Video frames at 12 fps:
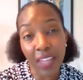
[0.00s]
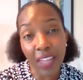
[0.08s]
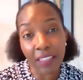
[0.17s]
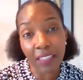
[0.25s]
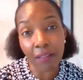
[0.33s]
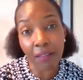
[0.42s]

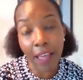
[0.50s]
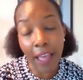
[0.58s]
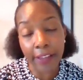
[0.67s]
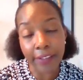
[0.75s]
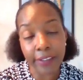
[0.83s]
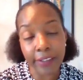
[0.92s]
that the
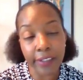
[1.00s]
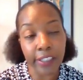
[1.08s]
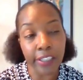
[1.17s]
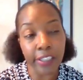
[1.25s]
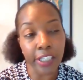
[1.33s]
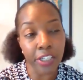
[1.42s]
last
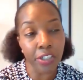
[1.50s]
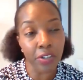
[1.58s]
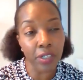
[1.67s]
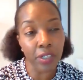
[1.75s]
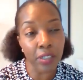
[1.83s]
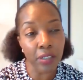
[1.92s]

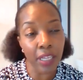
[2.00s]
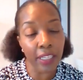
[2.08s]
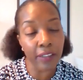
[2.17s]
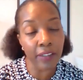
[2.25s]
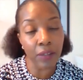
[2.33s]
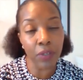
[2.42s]
year and
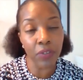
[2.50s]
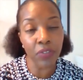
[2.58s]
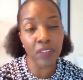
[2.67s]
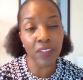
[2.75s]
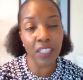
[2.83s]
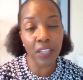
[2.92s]
18 months
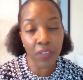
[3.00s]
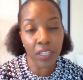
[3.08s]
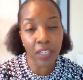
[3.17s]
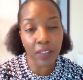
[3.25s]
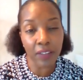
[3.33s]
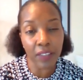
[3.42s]
has given
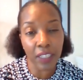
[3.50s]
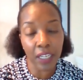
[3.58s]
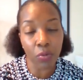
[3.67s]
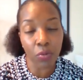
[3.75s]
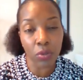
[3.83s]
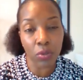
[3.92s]
us, and
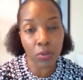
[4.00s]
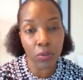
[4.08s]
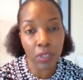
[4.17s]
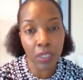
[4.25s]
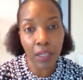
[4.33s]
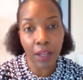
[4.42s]
I
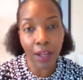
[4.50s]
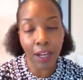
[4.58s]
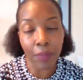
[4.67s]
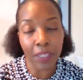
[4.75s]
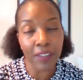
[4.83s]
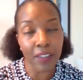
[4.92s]
will
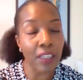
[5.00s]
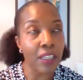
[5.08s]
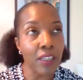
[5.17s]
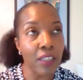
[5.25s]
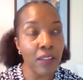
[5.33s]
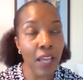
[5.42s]
um, it,
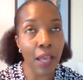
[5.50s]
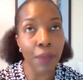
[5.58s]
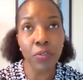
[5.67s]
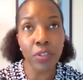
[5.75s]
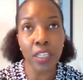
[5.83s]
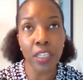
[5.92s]
it is
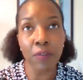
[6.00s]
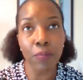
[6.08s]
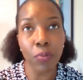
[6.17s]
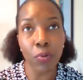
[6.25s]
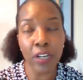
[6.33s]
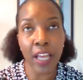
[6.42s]
absolutely a
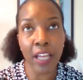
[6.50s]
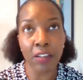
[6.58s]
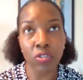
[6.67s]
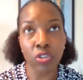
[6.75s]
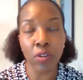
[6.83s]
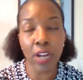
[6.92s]
gift born out
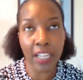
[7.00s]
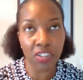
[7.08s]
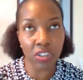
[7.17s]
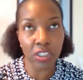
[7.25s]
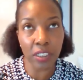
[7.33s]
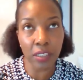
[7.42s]
of
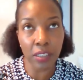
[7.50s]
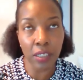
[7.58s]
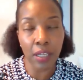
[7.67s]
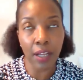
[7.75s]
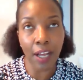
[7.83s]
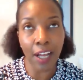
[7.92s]
tragedy,
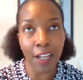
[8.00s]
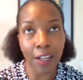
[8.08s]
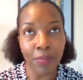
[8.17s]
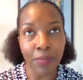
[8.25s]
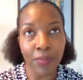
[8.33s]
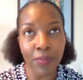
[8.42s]

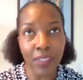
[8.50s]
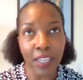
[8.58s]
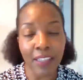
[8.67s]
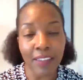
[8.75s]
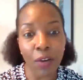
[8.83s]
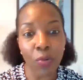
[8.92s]
um,
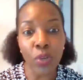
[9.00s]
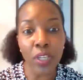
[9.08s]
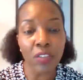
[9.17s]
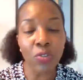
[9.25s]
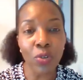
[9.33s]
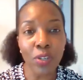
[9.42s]
is that we
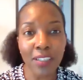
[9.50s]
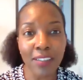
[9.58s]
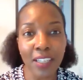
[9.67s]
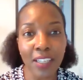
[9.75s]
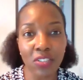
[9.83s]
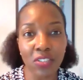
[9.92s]
as
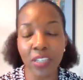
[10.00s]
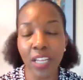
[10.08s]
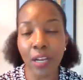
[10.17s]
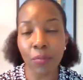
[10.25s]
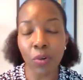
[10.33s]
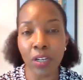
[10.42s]
organizations are
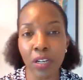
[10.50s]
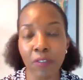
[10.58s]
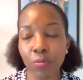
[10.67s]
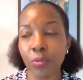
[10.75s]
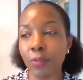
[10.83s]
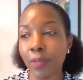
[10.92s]
now more
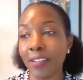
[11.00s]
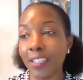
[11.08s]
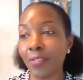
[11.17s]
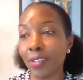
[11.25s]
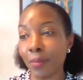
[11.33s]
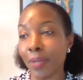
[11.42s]
comfortable about
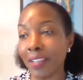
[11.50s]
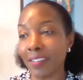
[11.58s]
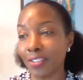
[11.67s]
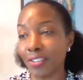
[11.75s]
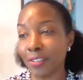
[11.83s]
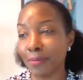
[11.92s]
hearing the
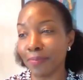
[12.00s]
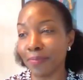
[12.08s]
message.